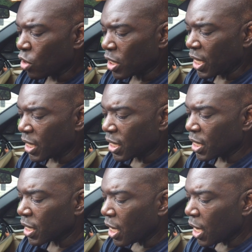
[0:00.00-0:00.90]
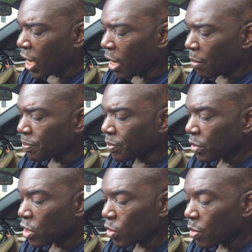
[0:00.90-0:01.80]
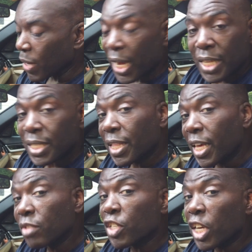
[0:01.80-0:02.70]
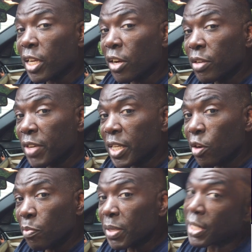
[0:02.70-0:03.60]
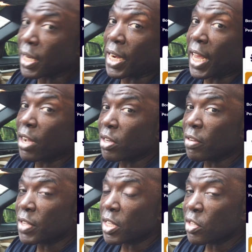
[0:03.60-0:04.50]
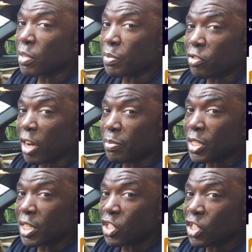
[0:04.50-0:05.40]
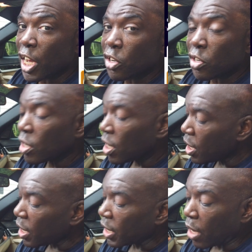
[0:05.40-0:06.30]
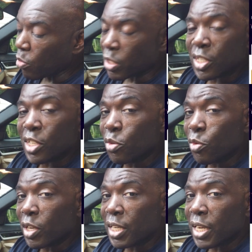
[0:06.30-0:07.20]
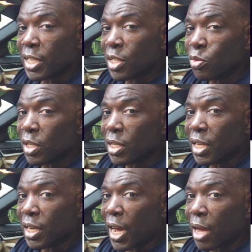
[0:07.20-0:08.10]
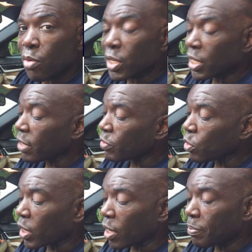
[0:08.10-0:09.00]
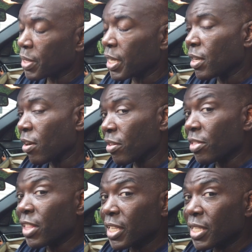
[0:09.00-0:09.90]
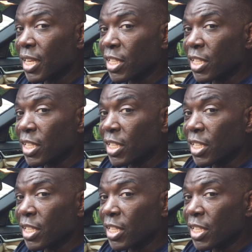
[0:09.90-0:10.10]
sense. So anyway, guys, thanks for checking out the video. Please click like on the video, subscribe to the channel, and I will see you on the next one. And I will give you an update on this